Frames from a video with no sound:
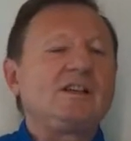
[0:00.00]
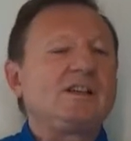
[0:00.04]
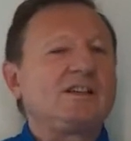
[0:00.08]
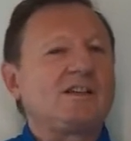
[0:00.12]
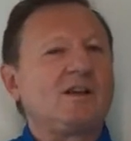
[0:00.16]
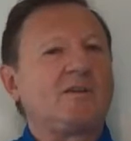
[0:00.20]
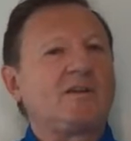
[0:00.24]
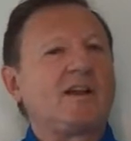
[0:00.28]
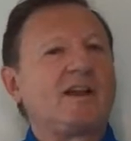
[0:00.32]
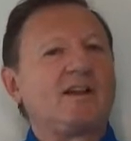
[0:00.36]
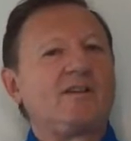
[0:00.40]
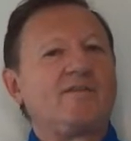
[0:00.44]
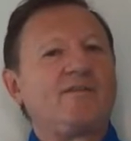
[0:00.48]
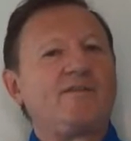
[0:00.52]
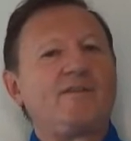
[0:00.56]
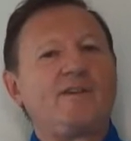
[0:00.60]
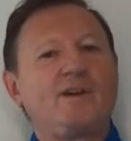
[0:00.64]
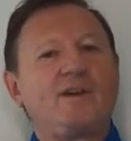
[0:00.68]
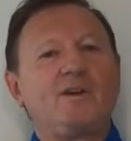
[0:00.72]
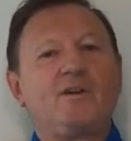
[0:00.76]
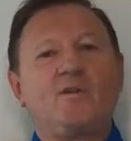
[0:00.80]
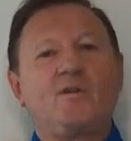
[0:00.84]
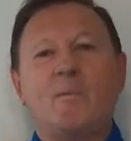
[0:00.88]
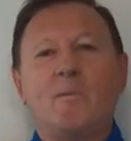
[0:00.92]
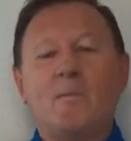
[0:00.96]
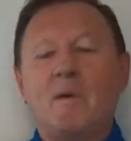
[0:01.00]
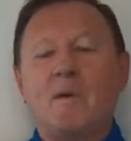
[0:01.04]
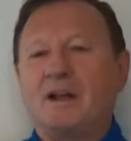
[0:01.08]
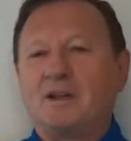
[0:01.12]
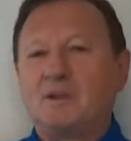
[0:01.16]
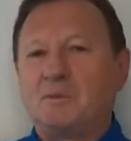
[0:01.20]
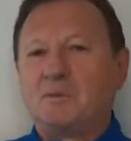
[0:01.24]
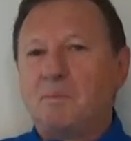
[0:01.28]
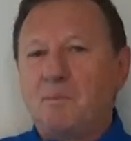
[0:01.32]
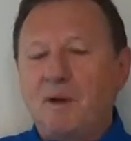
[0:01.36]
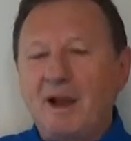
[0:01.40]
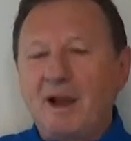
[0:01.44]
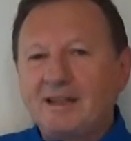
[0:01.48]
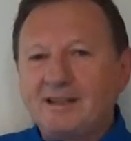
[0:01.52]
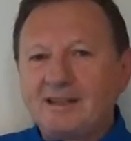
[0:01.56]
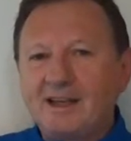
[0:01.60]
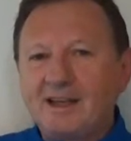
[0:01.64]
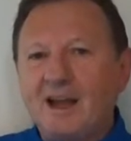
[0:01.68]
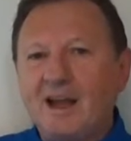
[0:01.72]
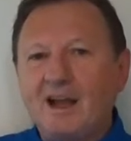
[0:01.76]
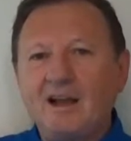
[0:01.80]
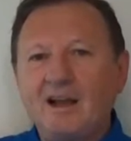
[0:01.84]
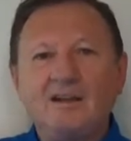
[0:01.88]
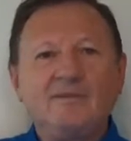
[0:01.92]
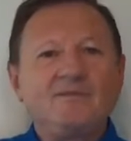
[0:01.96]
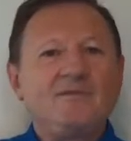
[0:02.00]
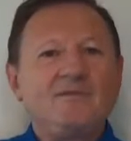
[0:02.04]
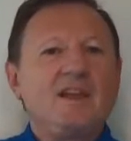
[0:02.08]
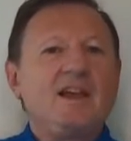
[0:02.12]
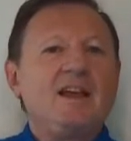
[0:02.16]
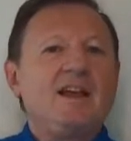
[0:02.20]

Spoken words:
so they feel much better.